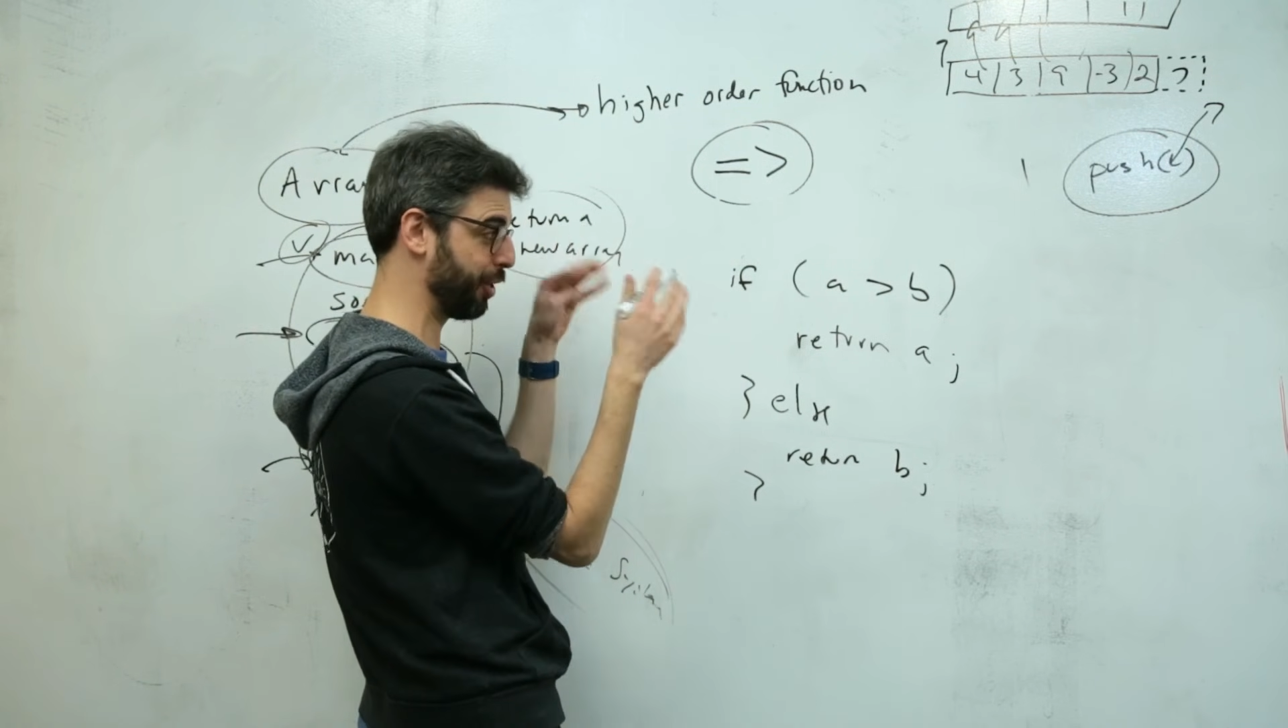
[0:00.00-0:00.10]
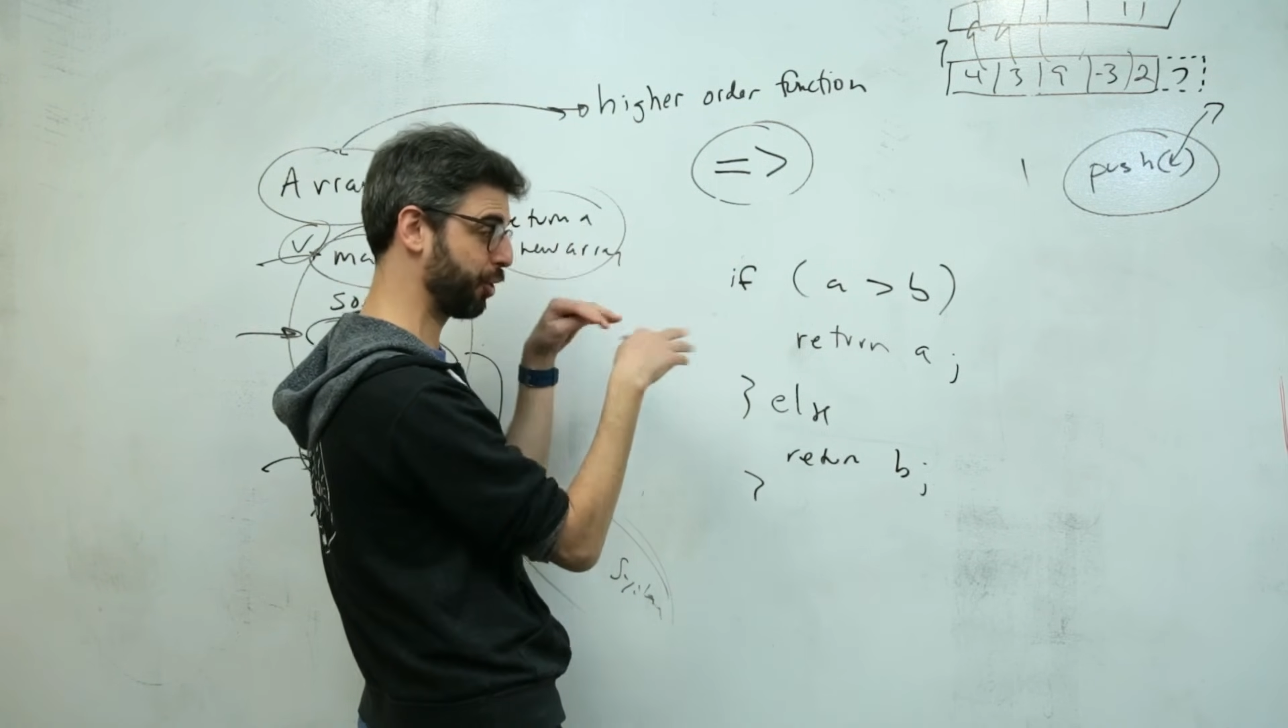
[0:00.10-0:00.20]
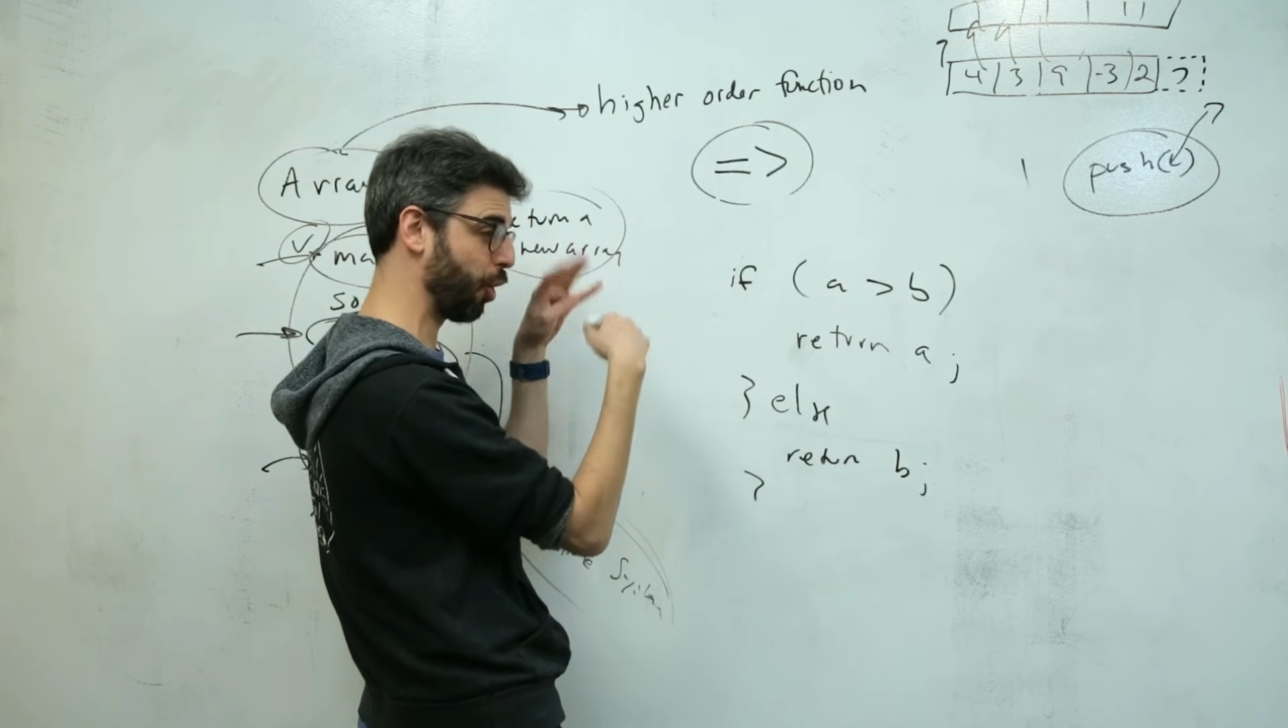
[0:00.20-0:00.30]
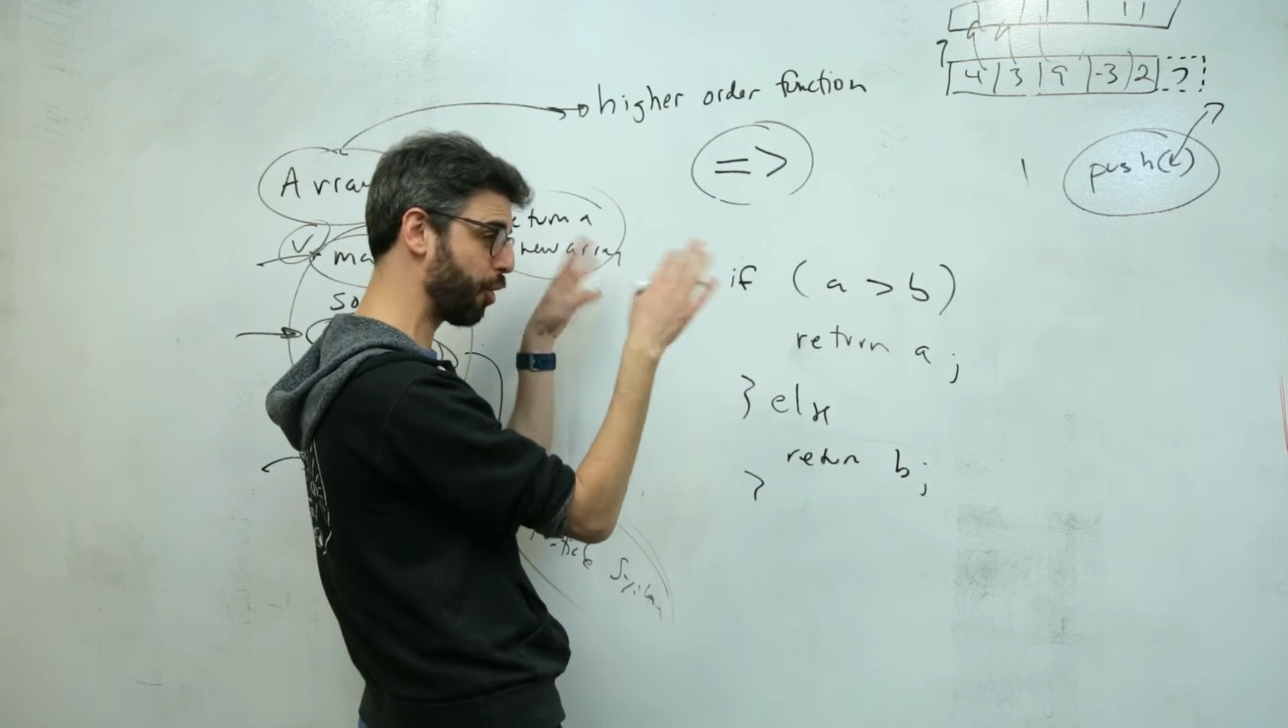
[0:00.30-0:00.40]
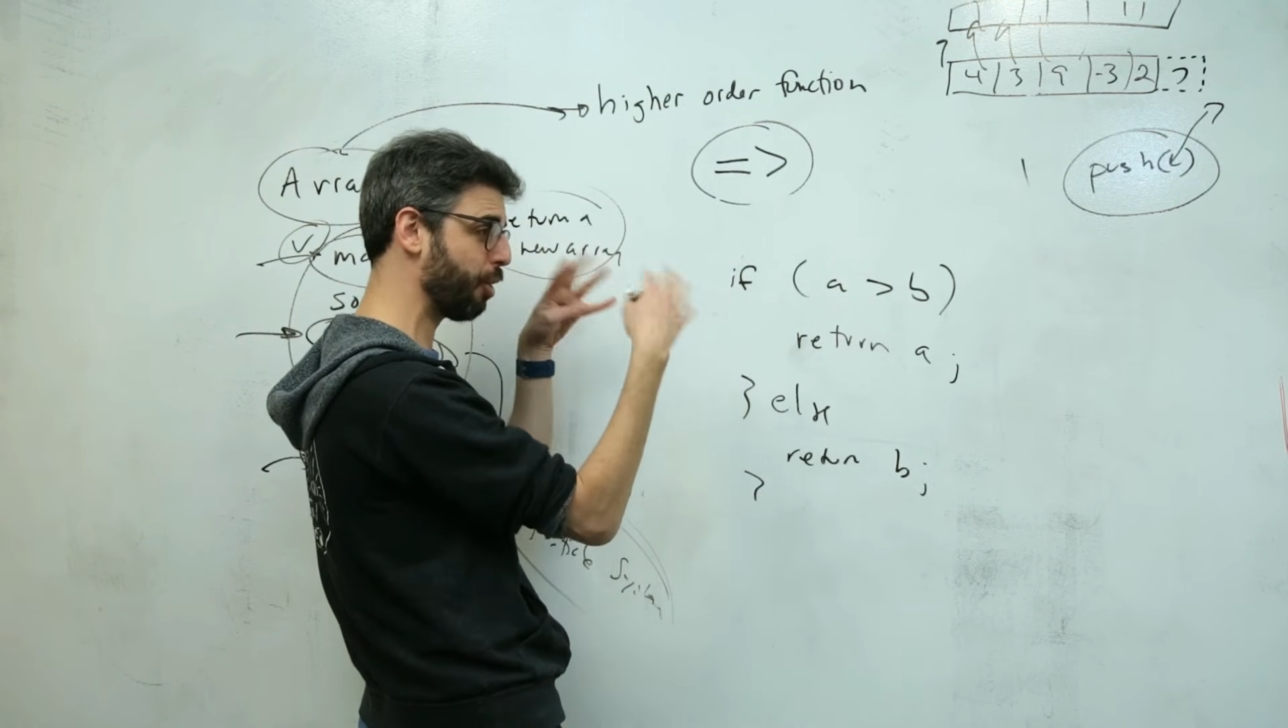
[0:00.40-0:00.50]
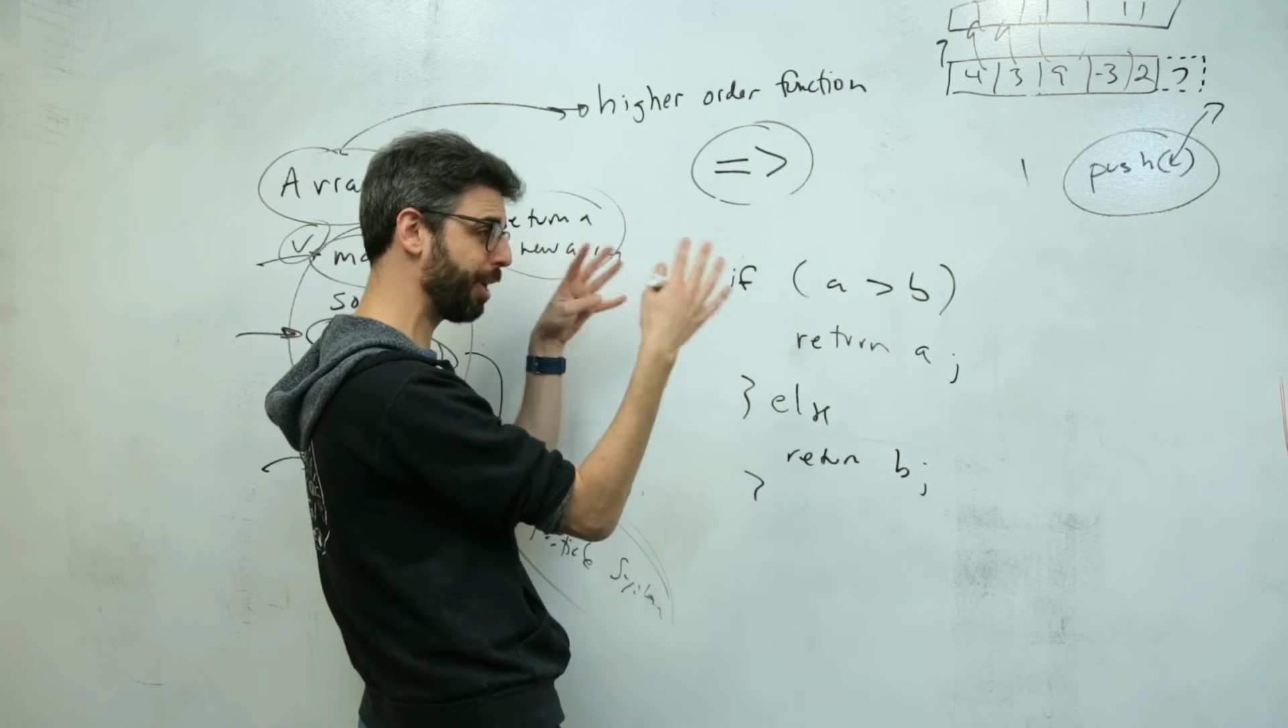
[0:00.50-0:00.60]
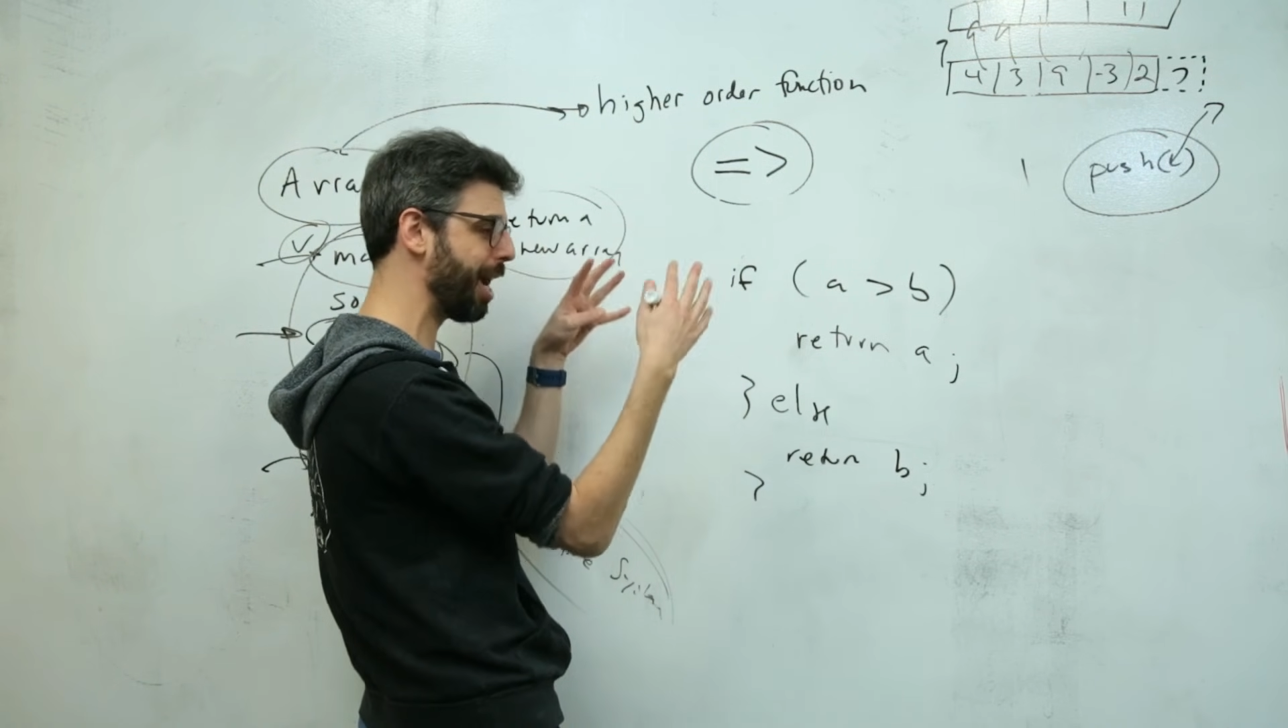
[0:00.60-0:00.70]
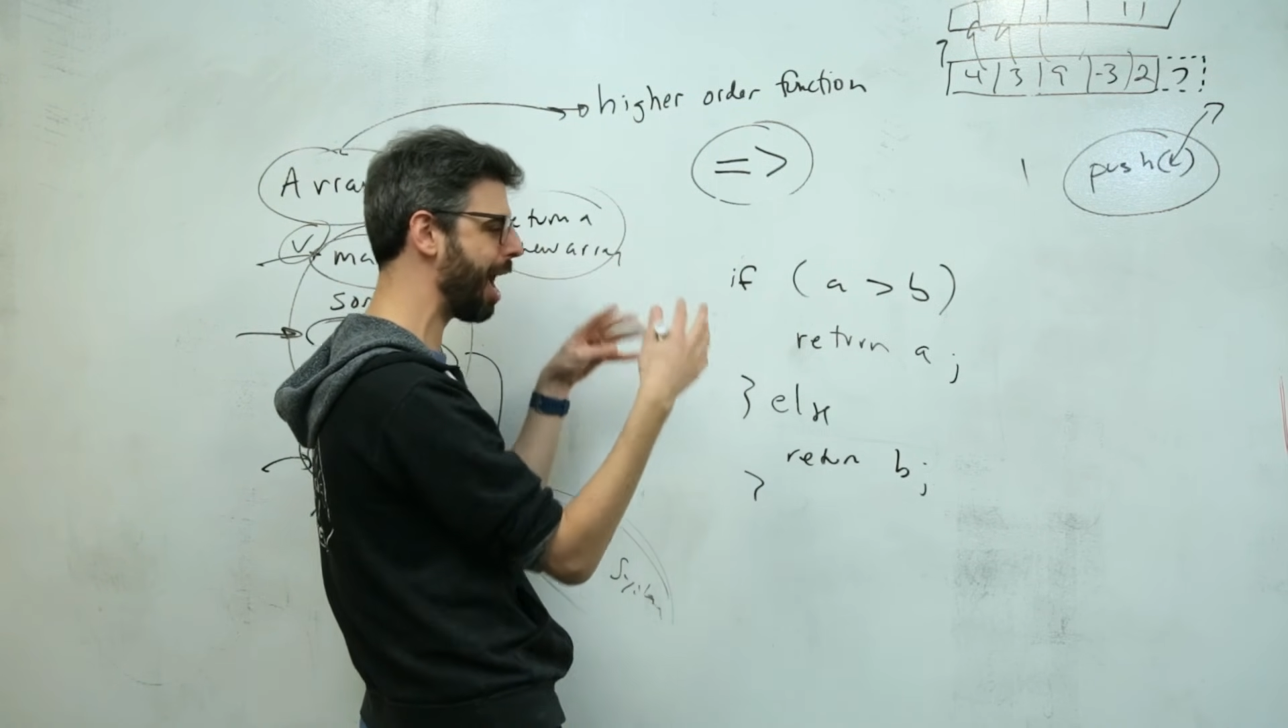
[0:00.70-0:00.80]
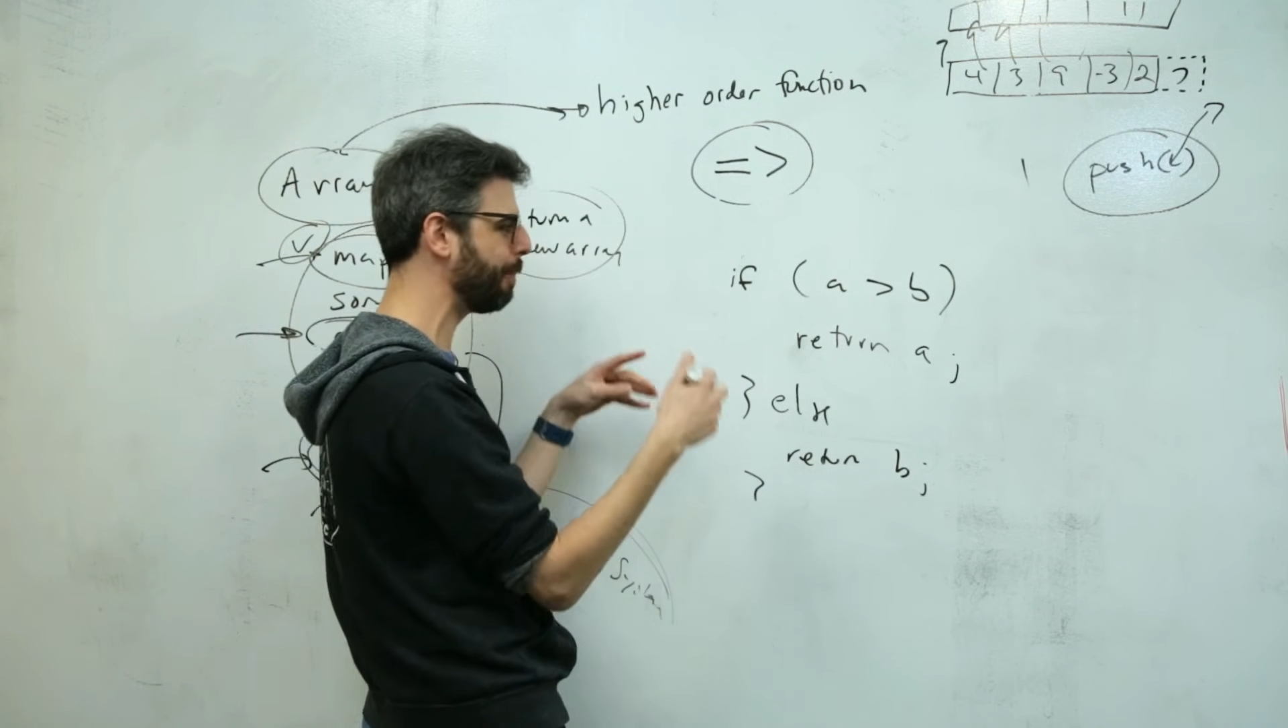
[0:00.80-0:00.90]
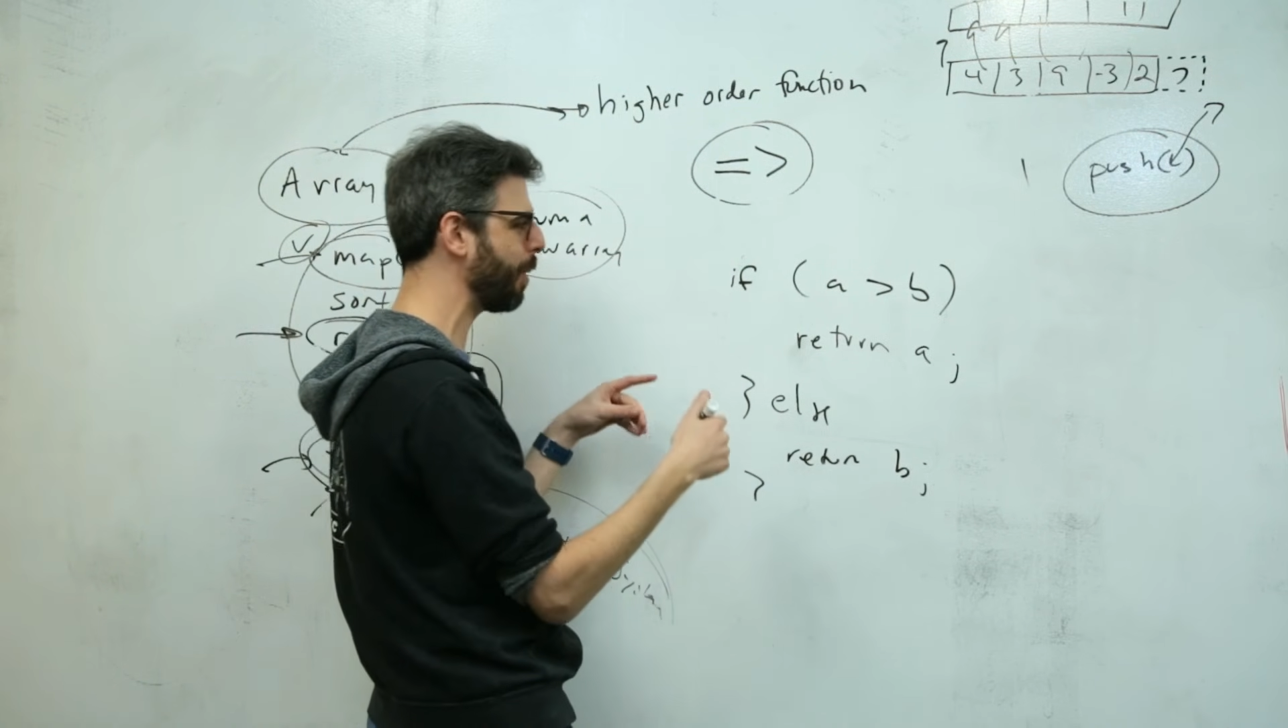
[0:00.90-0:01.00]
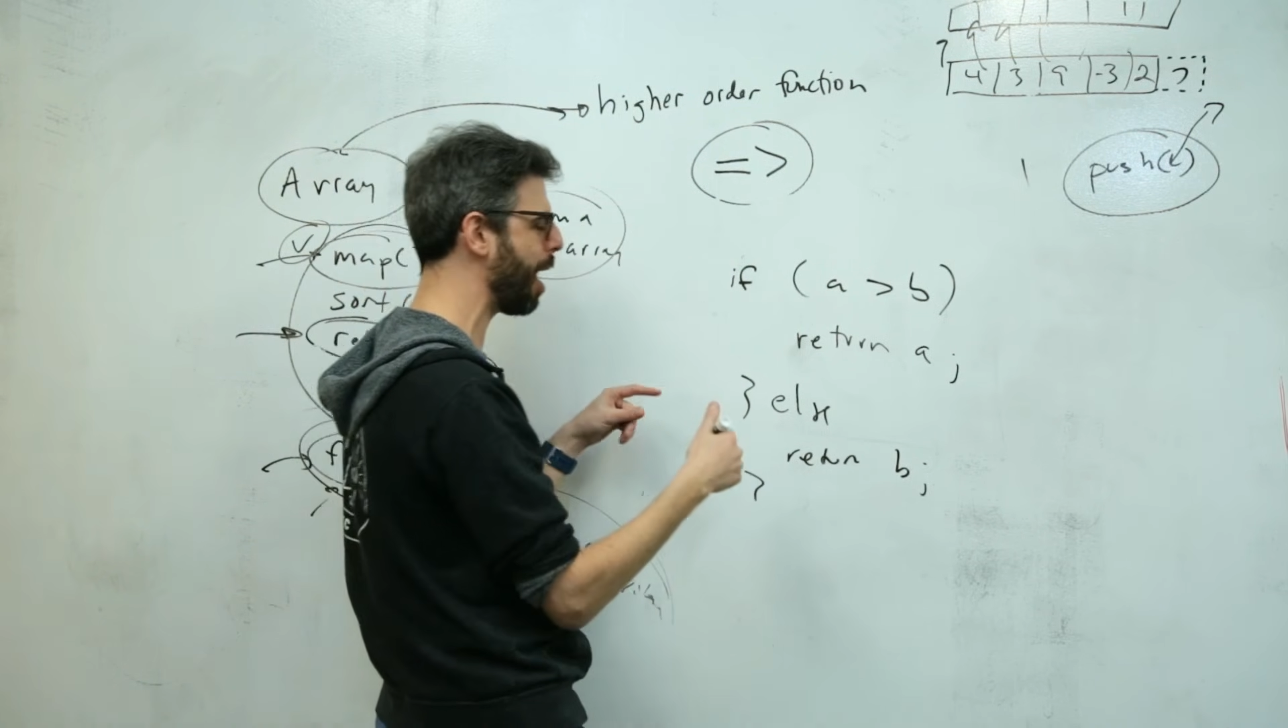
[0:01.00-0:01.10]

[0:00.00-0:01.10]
ternary op